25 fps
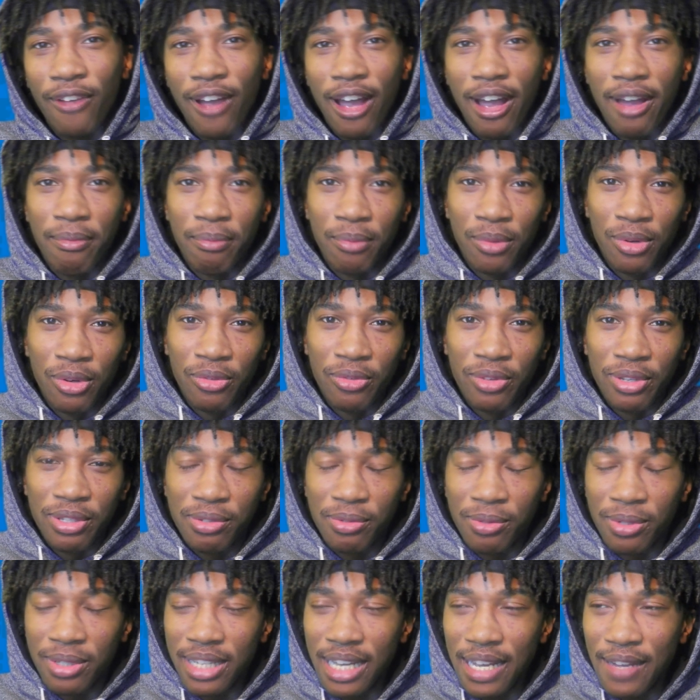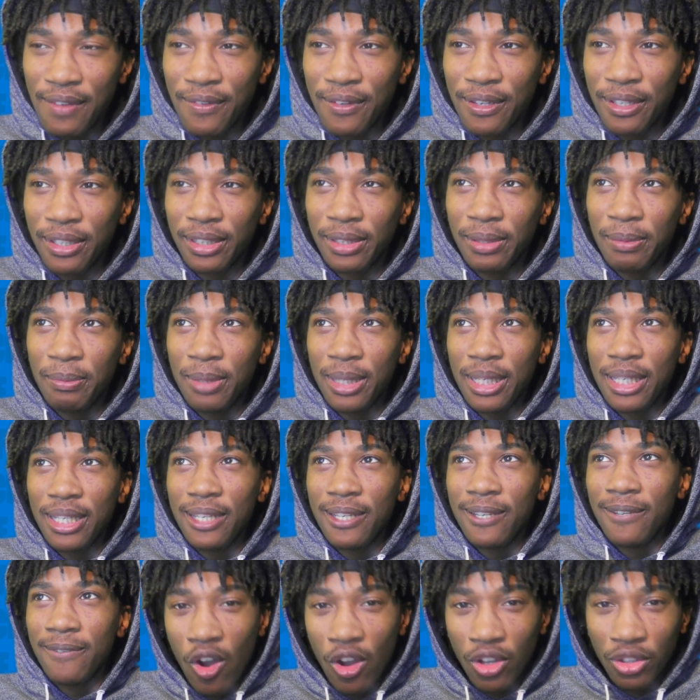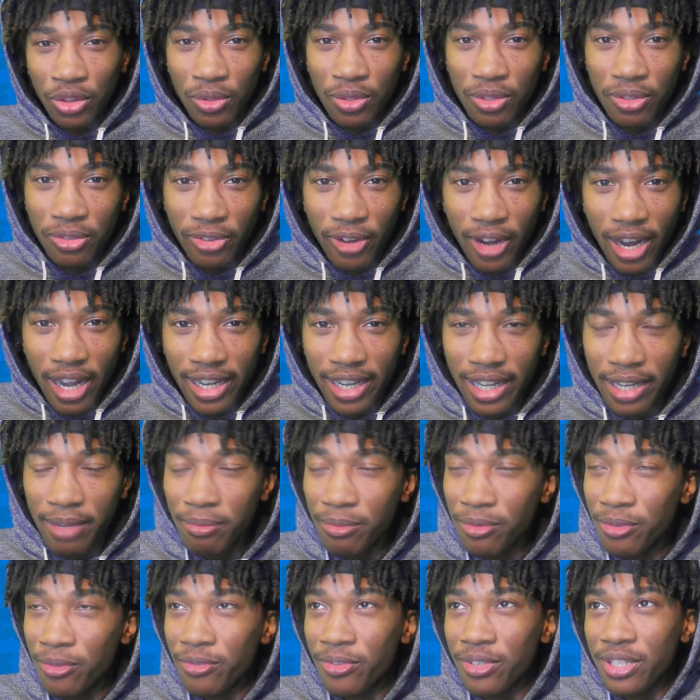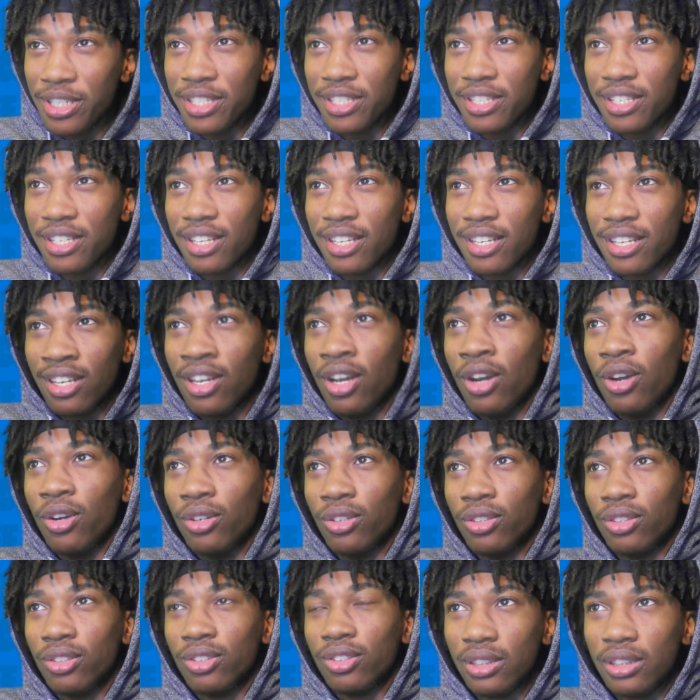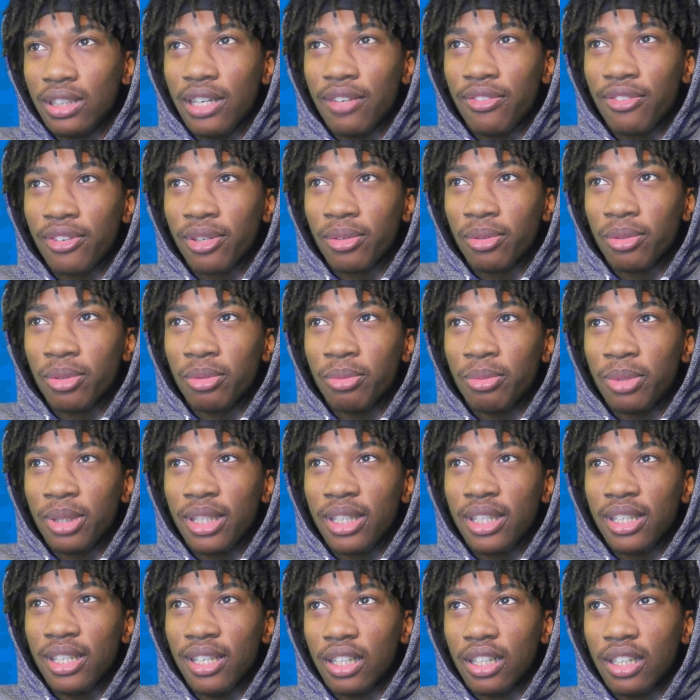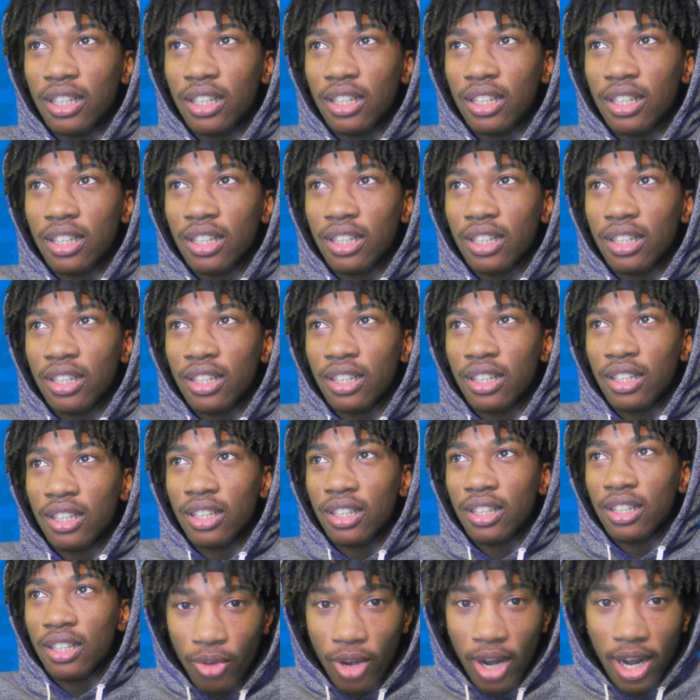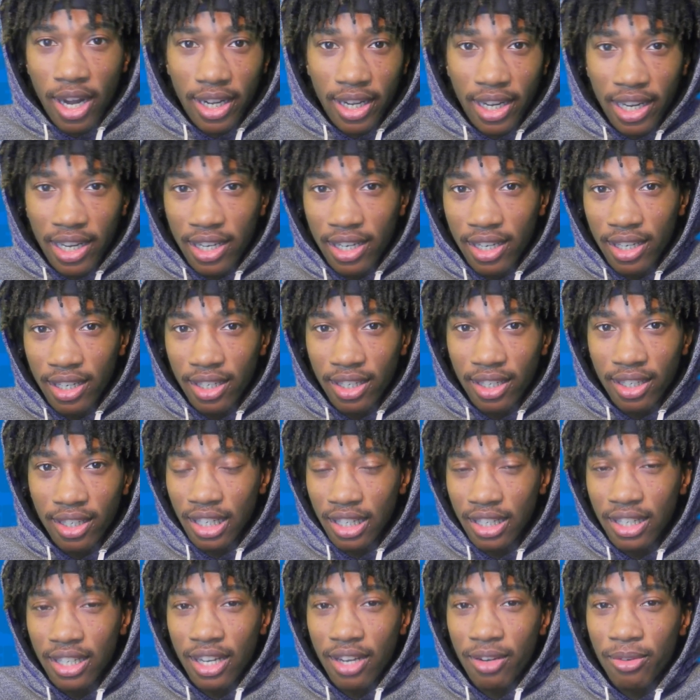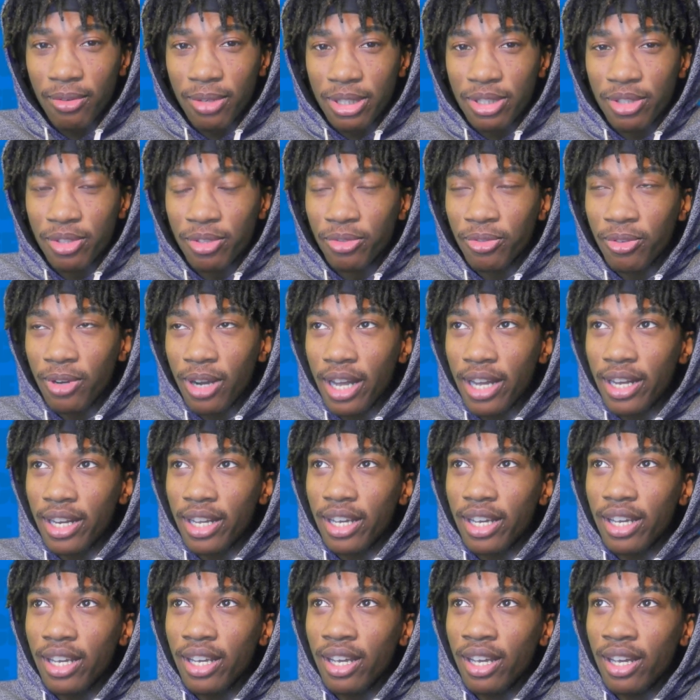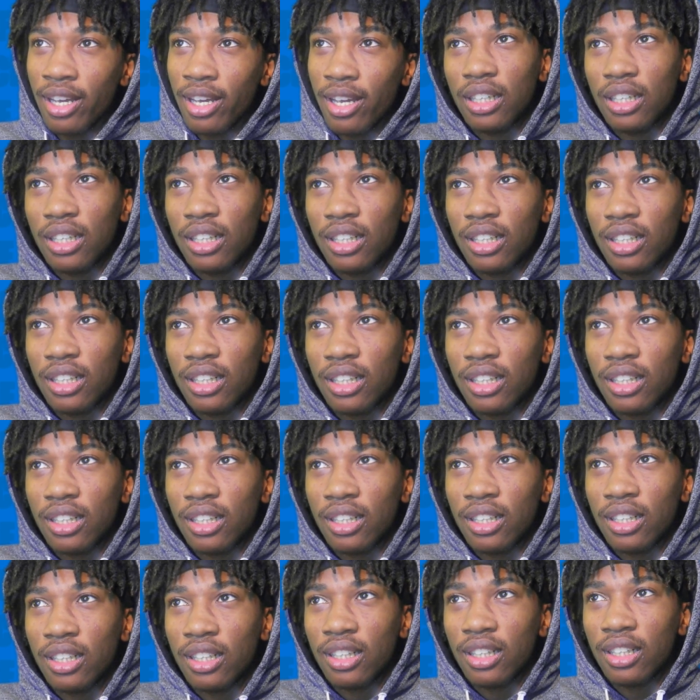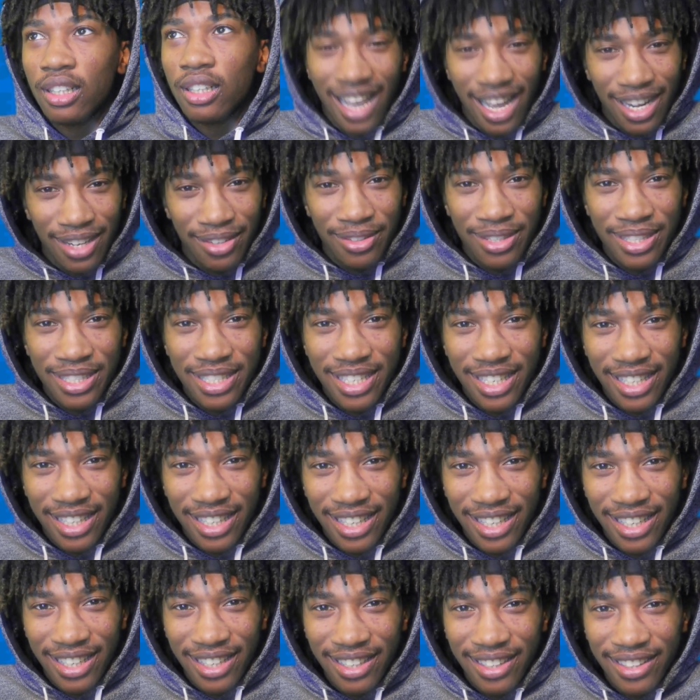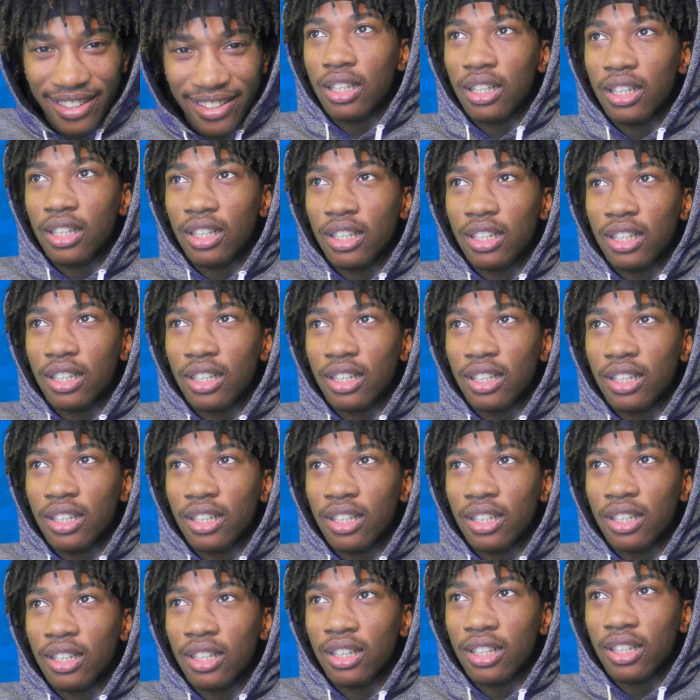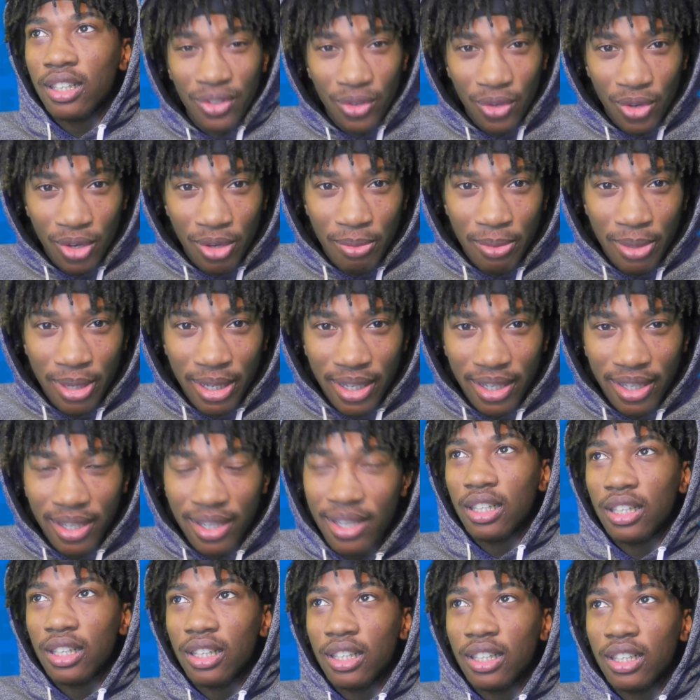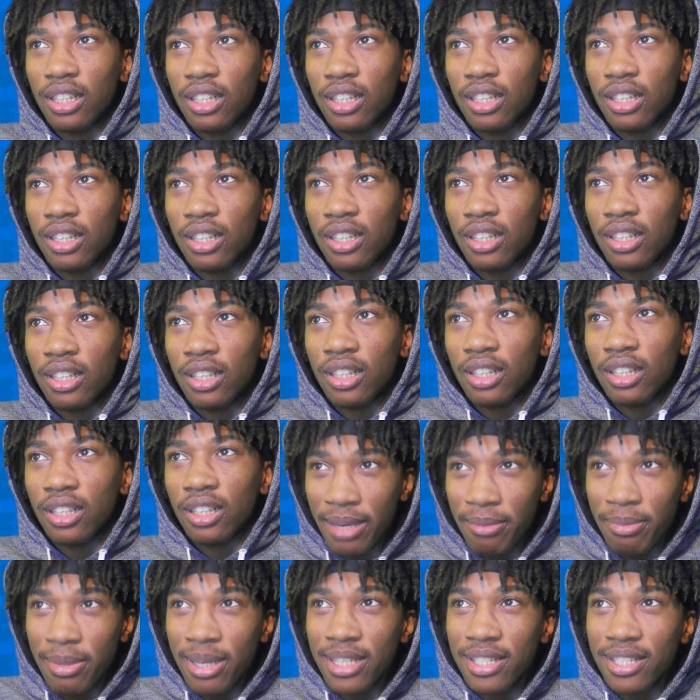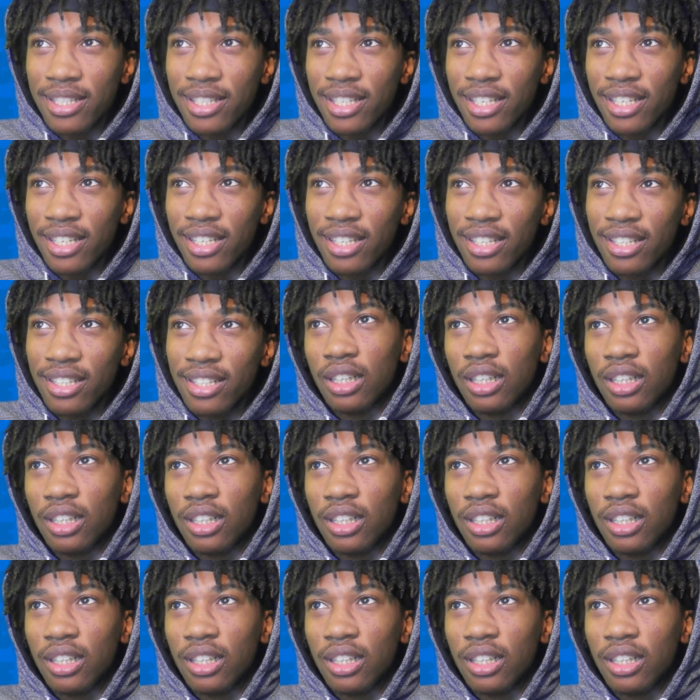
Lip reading: 5 movies would definitely be all 3 Friday movies. No, it definitely would be Friday, the original Friday, Lottery Ticket, Norbit, Bebe's Kid.